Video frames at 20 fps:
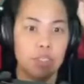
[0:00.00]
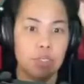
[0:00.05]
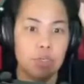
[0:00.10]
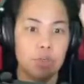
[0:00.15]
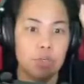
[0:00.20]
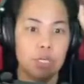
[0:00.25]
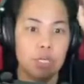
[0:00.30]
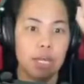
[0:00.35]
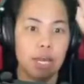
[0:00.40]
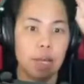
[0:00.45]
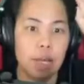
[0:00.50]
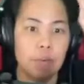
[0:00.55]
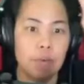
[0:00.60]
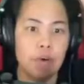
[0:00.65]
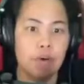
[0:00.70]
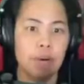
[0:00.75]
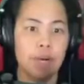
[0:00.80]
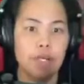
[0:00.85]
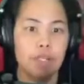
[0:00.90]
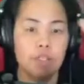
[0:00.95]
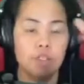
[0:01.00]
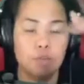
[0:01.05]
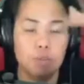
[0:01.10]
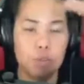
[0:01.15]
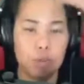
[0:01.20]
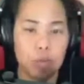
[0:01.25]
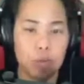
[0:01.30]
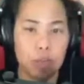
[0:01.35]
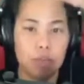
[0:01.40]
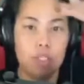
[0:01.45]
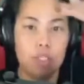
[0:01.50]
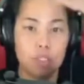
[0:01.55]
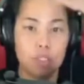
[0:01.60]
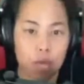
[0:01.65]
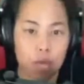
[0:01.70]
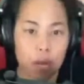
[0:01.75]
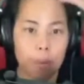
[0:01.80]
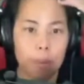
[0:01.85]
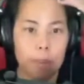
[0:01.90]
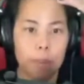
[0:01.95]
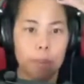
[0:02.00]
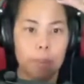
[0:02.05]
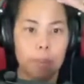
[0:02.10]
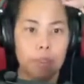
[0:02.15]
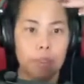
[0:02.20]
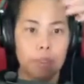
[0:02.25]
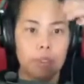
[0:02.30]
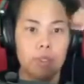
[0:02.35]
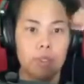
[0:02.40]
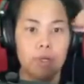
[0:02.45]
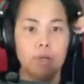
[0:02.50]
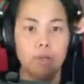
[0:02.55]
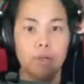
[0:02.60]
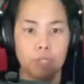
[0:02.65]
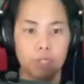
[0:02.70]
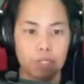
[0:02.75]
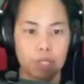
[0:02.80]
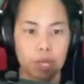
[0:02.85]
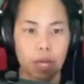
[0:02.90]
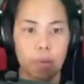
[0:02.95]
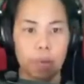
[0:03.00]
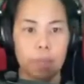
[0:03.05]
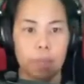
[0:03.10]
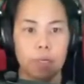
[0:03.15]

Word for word: So the camera has to be on the top, on the top.